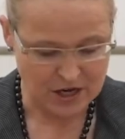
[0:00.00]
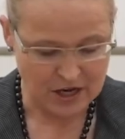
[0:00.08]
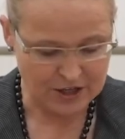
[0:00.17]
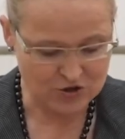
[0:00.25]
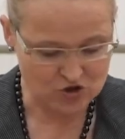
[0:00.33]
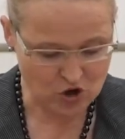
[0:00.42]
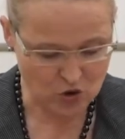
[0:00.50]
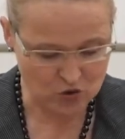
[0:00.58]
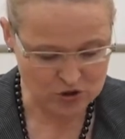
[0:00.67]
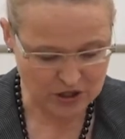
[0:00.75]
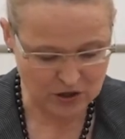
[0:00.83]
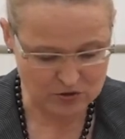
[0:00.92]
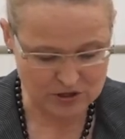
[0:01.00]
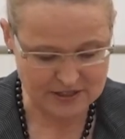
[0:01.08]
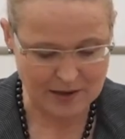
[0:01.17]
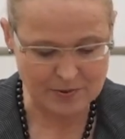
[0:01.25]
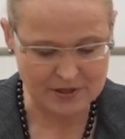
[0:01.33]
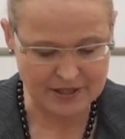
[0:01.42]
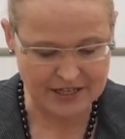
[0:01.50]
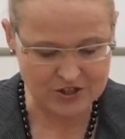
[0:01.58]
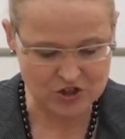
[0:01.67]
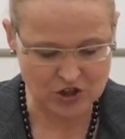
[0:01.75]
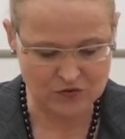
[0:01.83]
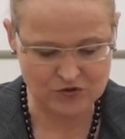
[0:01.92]
He showed how the double
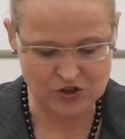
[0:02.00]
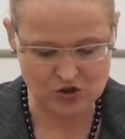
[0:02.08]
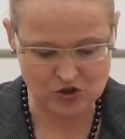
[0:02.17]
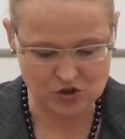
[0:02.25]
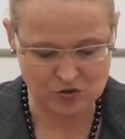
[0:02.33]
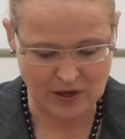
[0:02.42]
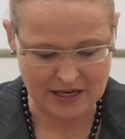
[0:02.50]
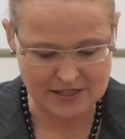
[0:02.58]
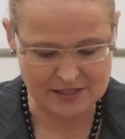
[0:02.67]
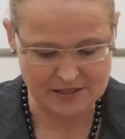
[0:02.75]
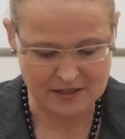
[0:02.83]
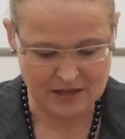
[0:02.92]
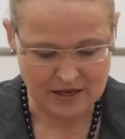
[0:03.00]
nature of Jesus Christ,